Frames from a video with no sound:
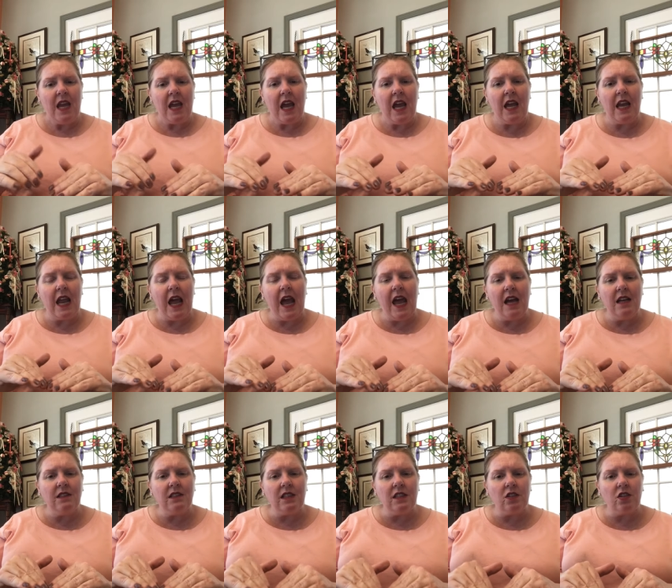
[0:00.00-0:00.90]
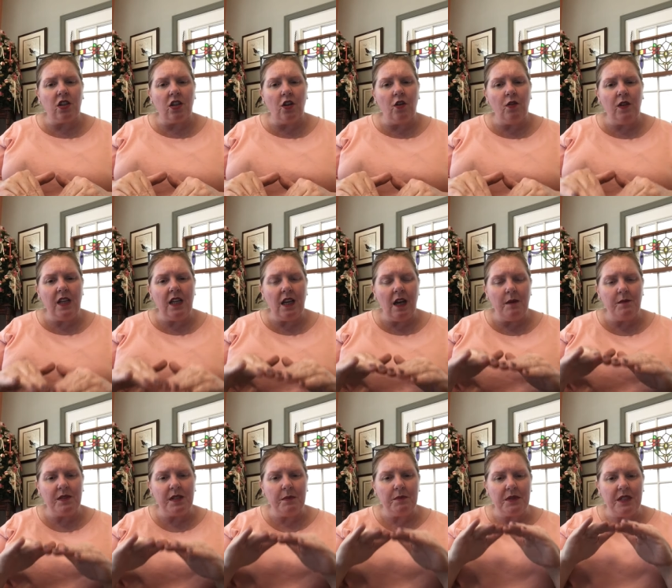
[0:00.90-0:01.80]
And as it slowly
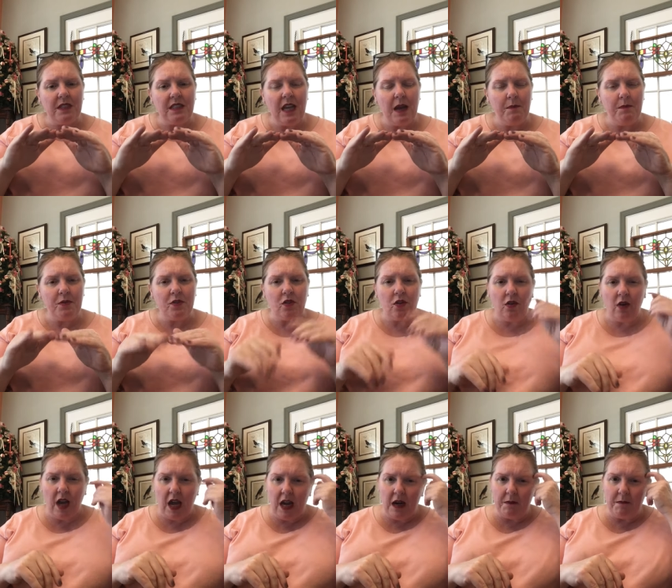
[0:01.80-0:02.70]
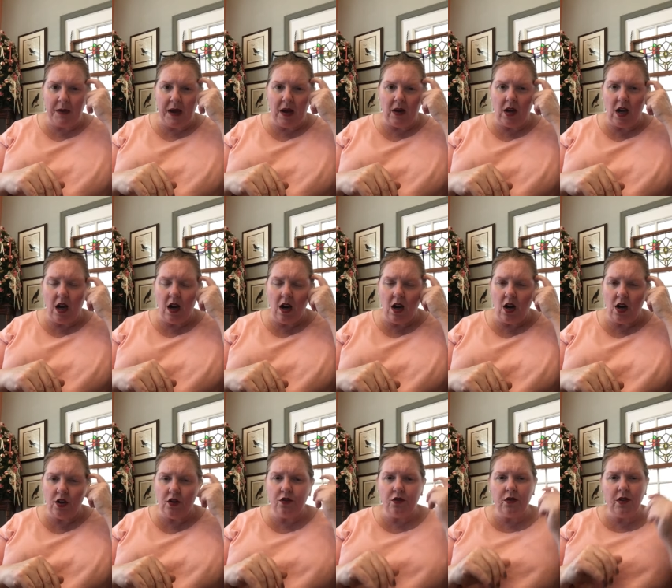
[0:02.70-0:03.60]
comes up to temperature at about
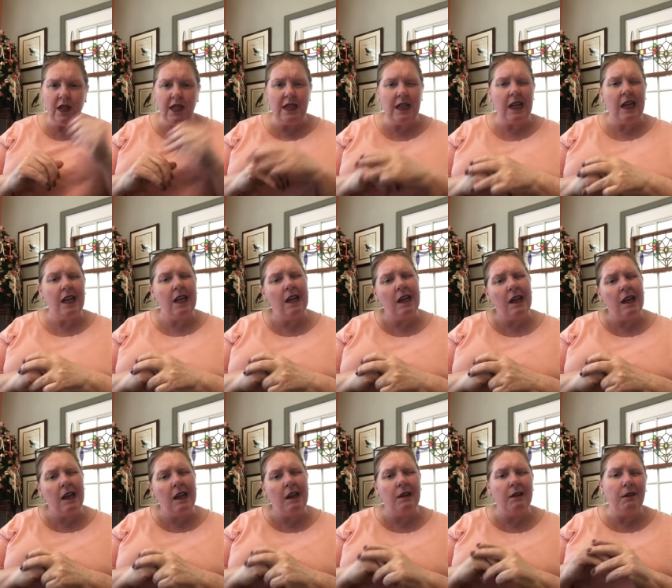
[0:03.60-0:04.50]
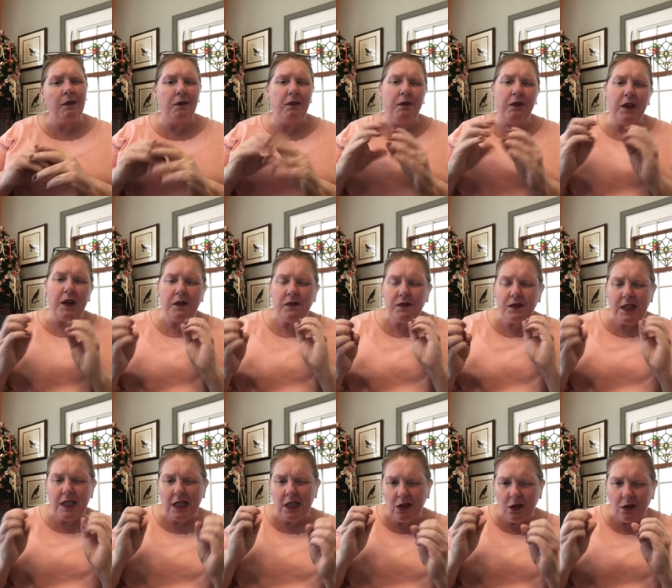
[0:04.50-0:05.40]

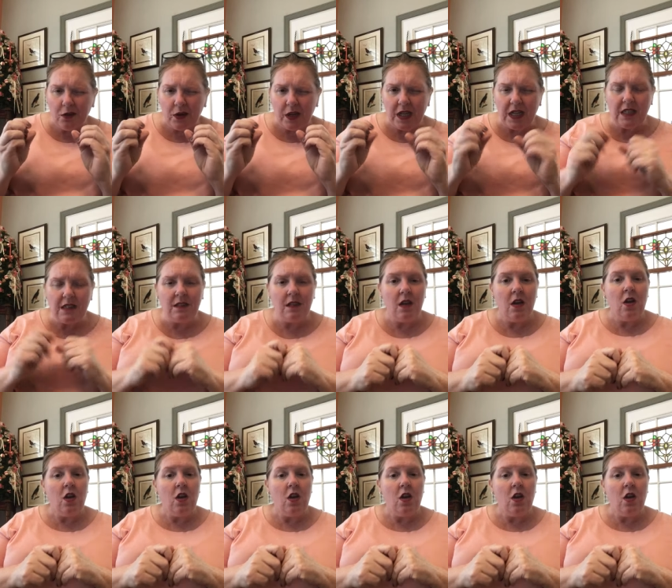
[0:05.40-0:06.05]
150 degrees,